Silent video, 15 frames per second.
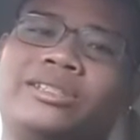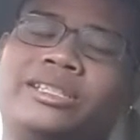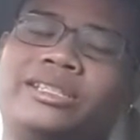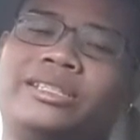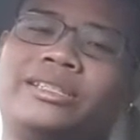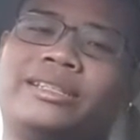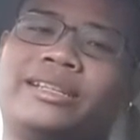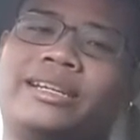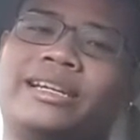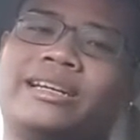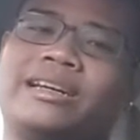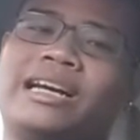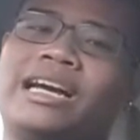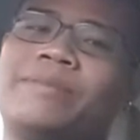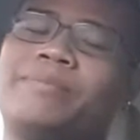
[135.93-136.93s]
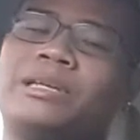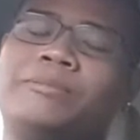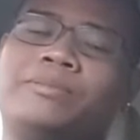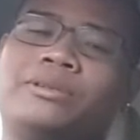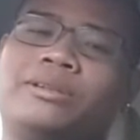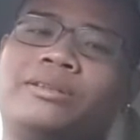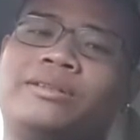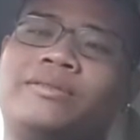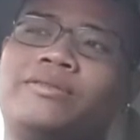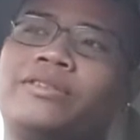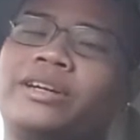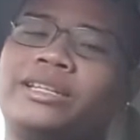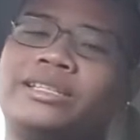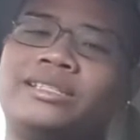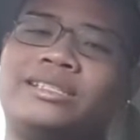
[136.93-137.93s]
Uni, like, I had people,
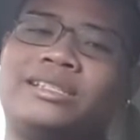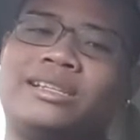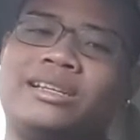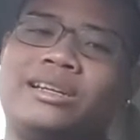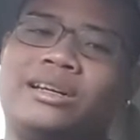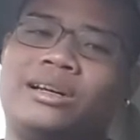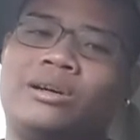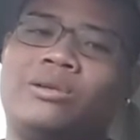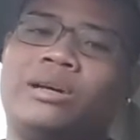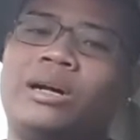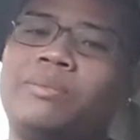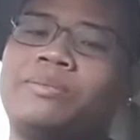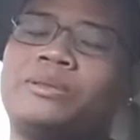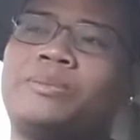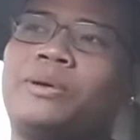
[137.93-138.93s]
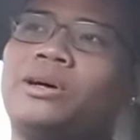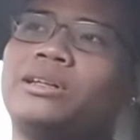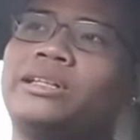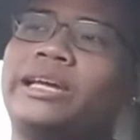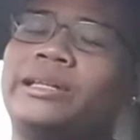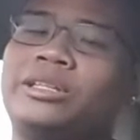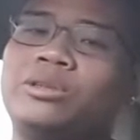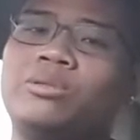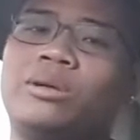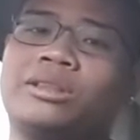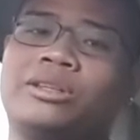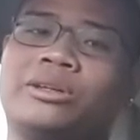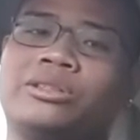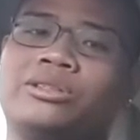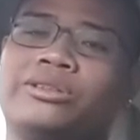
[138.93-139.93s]
friends, who helped spot, they knew
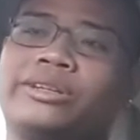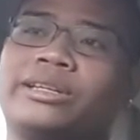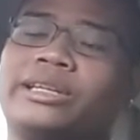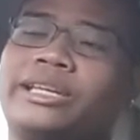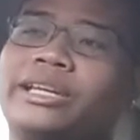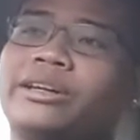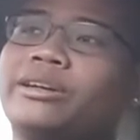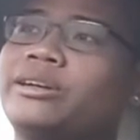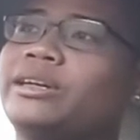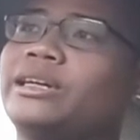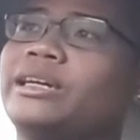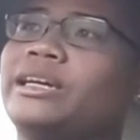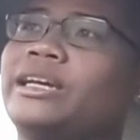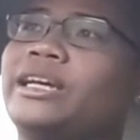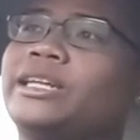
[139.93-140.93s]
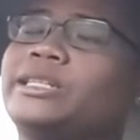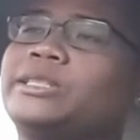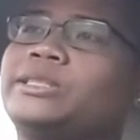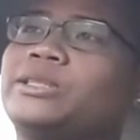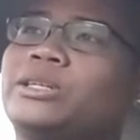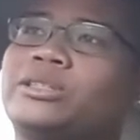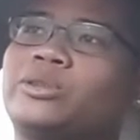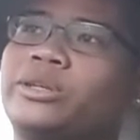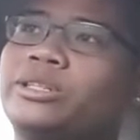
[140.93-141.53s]
what they're doing. Here, it's not